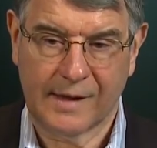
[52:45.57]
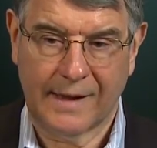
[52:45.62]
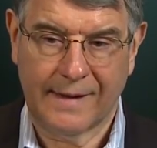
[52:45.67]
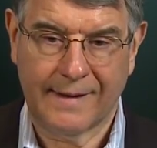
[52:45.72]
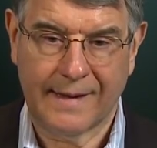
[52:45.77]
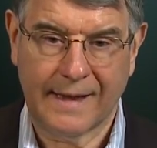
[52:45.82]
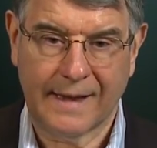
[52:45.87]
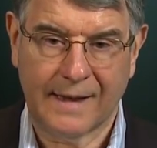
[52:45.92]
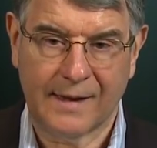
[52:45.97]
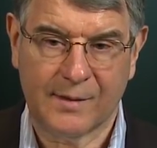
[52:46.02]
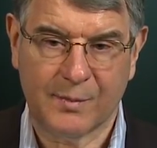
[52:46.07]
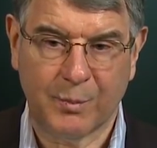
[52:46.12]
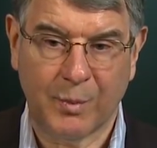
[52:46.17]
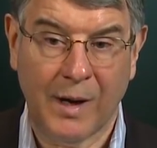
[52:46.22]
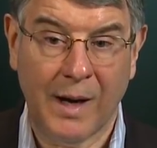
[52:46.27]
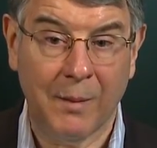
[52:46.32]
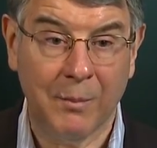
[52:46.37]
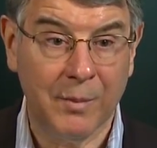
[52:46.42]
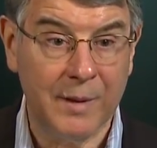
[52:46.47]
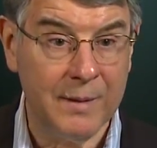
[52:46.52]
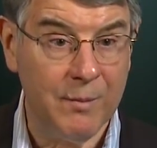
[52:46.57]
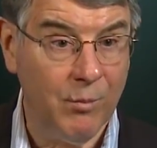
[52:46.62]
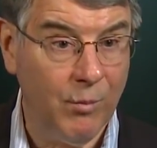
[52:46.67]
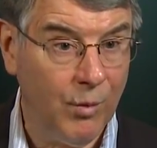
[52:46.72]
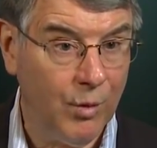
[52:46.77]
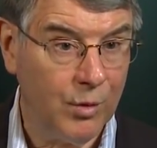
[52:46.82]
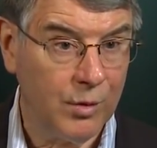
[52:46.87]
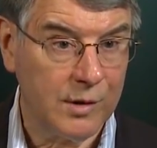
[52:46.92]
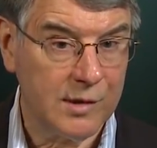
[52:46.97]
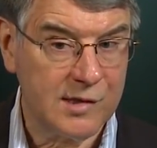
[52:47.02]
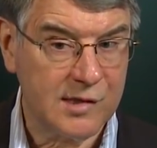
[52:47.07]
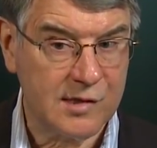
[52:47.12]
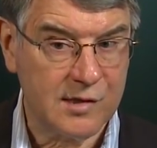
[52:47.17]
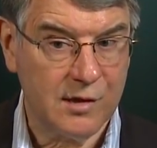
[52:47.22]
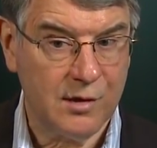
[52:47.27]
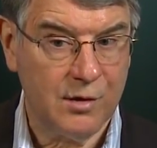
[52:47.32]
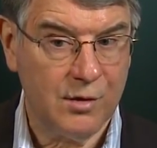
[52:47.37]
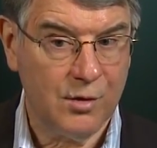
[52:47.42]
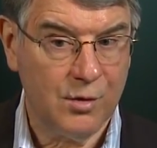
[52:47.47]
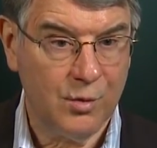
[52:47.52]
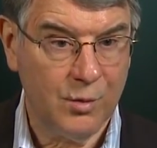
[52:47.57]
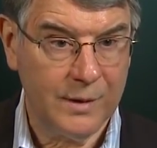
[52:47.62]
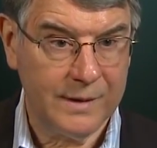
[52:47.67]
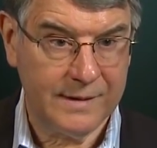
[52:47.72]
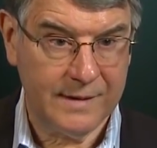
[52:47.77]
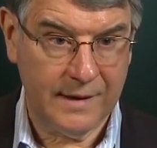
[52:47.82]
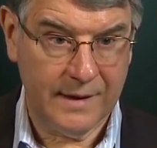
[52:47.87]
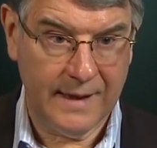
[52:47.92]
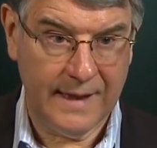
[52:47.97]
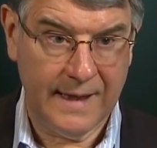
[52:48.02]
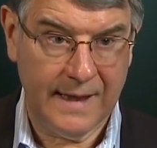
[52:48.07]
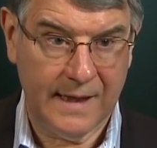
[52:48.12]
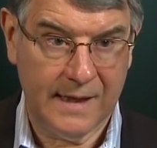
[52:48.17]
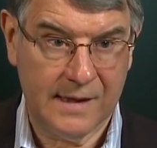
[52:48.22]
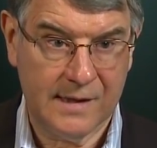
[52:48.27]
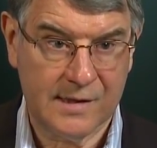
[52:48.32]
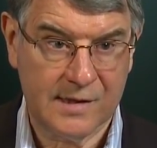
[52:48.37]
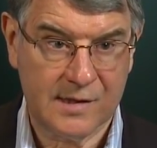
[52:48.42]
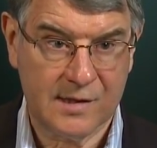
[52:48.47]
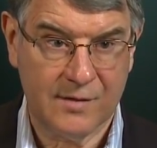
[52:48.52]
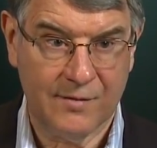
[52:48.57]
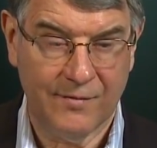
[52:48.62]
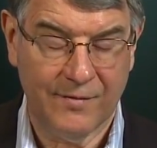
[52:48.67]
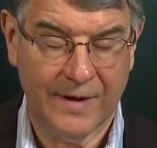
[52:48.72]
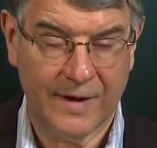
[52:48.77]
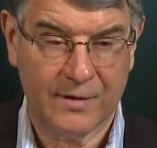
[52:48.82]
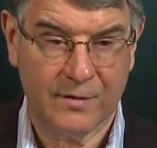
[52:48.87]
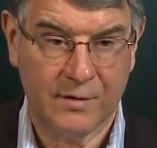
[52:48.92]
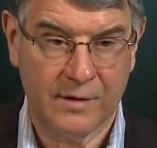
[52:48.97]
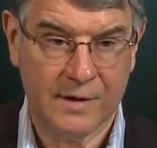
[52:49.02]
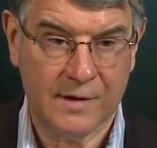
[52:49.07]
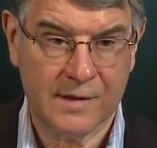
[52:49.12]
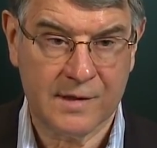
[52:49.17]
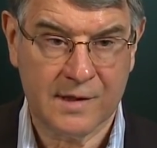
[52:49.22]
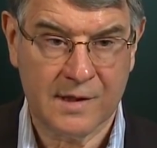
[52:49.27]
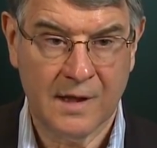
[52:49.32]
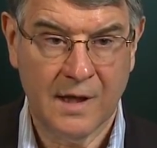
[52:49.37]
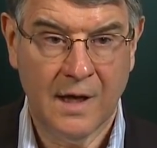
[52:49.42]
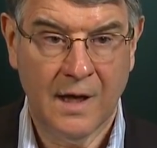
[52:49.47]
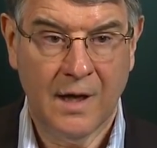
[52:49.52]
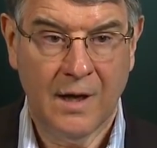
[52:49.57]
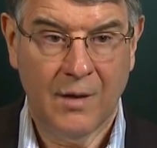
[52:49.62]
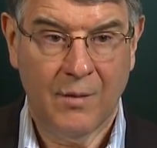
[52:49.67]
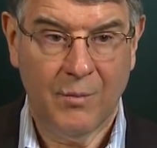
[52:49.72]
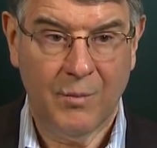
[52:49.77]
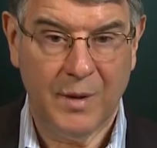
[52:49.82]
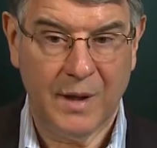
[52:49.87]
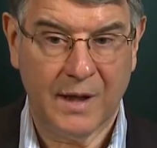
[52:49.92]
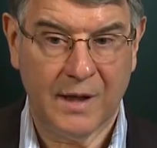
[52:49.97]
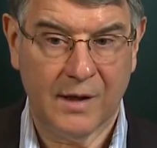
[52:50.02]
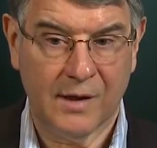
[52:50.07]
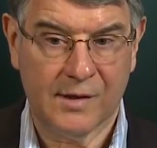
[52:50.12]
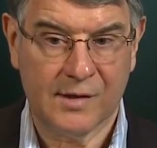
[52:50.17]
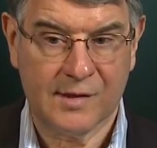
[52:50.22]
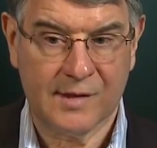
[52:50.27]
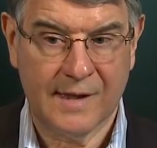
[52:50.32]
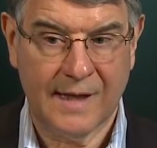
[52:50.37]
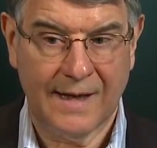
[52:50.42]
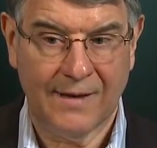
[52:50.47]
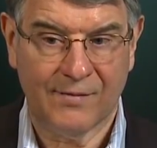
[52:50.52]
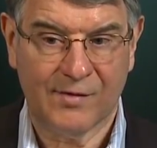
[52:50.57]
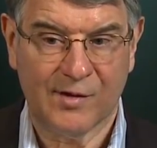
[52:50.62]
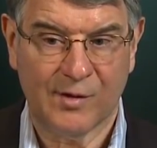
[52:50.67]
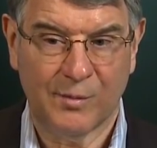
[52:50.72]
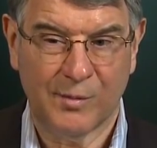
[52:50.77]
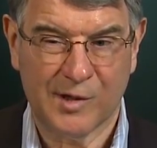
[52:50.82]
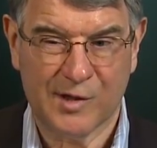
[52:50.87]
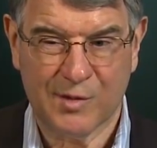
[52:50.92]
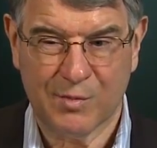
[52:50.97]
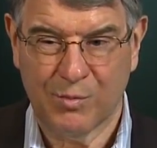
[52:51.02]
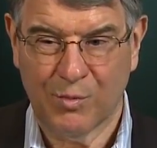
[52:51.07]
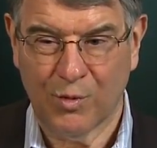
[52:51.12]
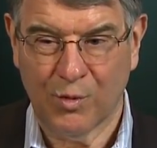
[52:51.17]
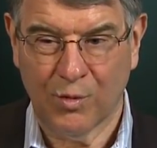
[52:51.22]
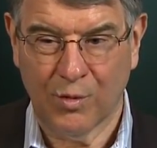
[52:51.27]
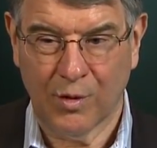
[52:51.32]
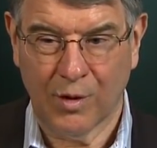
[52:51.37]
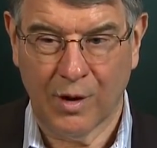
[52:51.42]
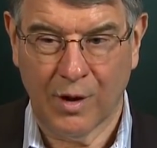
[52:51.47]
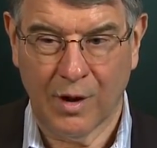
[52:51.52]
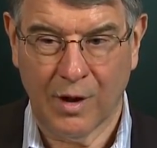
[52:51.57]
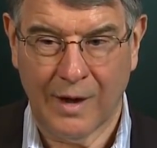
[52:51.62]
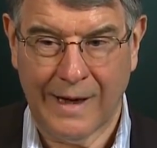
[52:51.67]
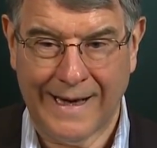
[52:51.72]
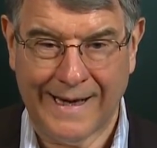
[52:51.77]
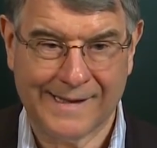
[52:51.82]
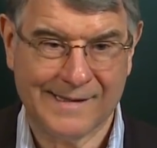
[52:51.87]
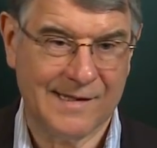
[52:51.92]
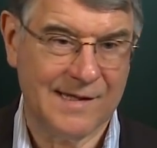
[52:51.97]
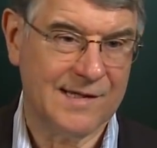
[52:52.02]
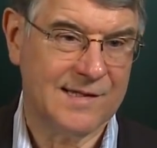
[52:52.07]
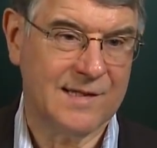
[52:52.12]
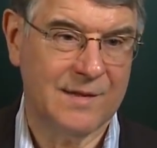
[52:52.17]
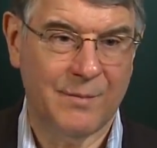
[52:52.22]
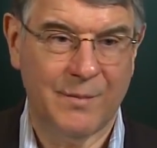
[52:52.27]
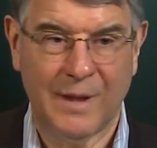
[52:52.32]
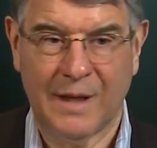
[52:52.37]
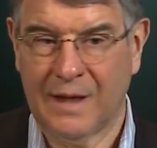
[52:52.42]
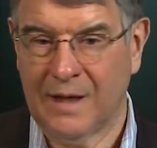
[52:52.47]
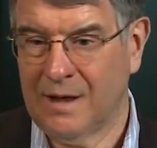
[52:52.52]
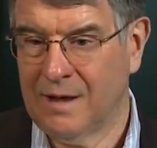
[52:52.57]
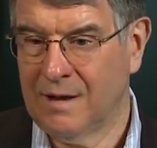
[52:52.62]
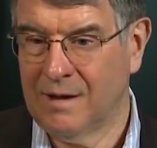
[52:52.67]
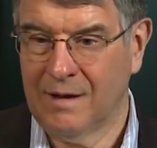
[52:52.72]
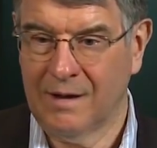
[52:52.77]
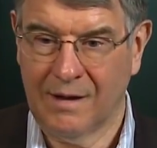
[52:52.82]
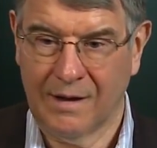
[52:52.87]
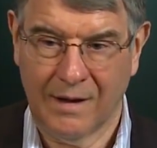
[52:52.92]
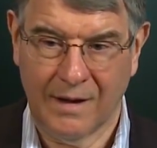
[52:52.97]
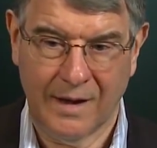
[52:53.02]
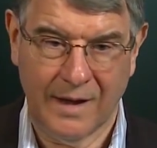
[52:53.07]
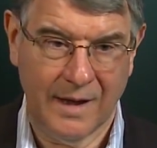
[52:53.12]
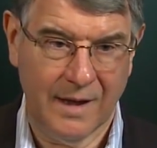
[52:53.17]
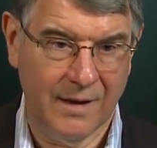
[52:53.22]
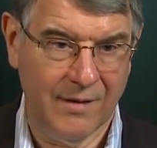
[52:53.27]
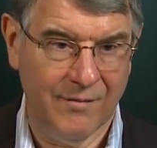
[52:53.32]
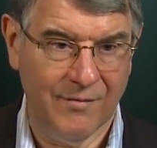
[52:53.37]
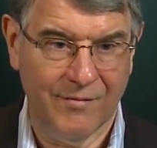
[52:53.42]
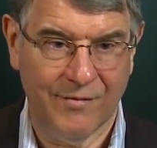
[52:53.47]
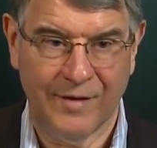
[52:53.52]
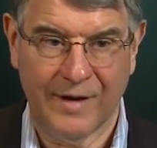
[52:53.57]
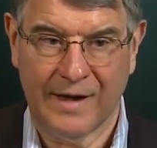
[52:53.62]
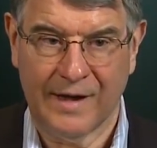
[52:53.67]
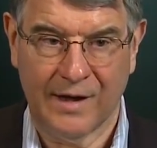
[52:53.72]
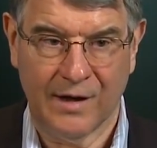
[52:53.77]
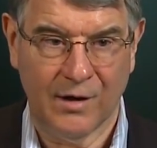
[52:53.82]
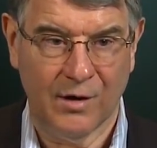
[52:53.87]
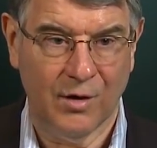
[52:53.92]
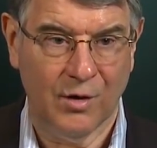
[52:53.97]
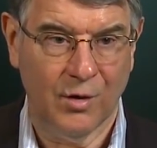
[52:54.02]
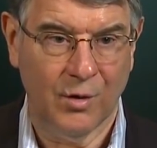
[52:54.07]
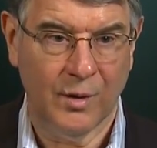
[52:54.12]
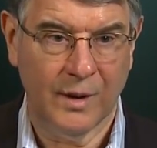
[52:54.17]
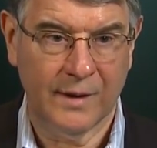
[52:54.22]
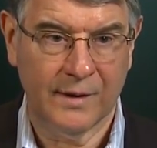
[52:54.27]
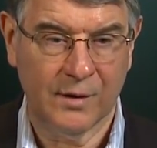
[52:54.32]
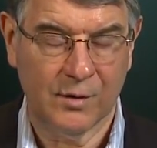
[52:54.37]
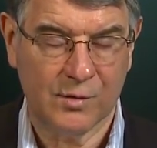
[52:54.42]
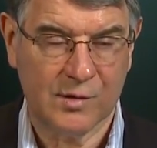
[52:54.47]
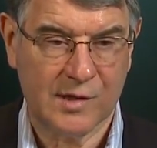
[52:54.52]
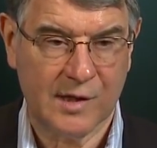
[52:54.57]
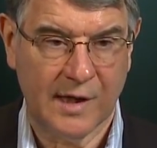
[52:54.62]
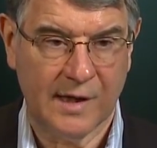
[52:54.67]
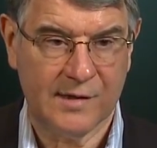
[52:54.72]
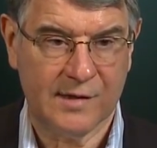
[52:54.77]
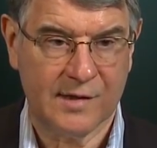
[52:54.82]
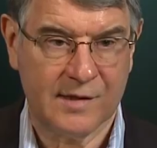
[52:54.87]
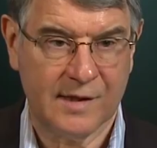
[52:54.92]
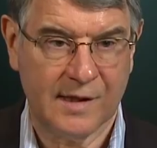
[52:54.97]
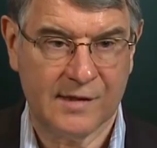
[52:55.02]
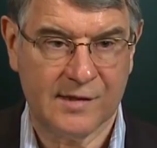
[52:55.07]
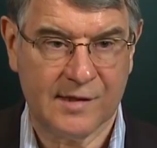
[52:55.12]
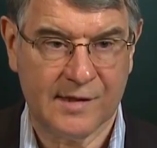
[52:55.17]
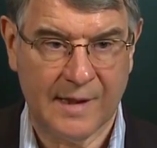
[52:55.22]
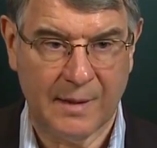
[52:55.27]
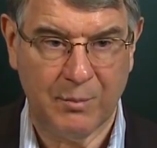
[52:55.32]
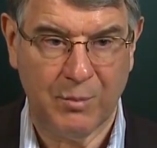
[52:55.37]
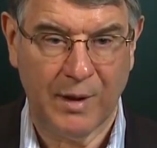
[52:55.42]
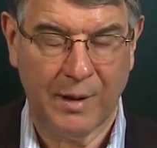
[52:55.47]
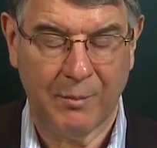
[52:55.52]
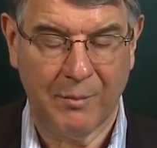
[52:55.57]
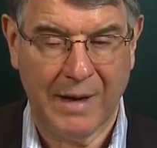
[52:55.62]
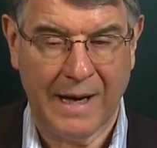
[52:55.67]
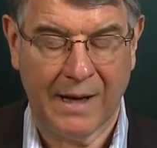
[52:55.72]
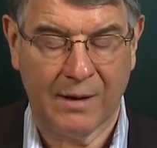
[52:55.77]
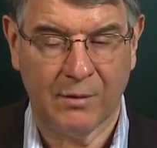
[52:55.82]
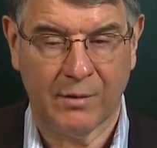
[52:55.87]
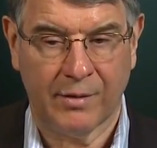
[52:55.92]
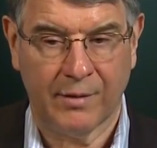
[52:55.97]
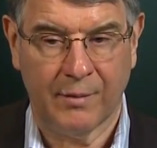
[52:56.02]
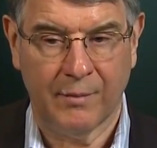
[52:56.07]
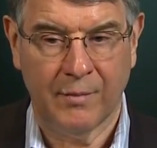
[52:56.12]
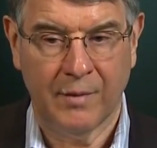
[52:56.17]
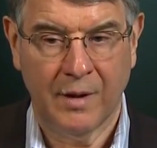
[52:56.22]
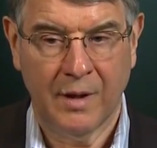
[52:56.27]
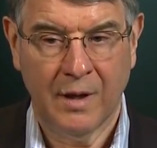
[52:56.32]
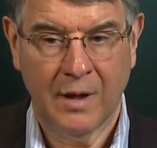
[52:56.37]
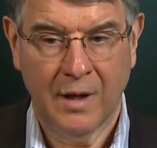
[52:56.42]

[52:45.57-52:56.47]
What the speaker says: I think it's probably more so with today's veterans because they have so much more access to media and video and those kinds of things that they bring back with them.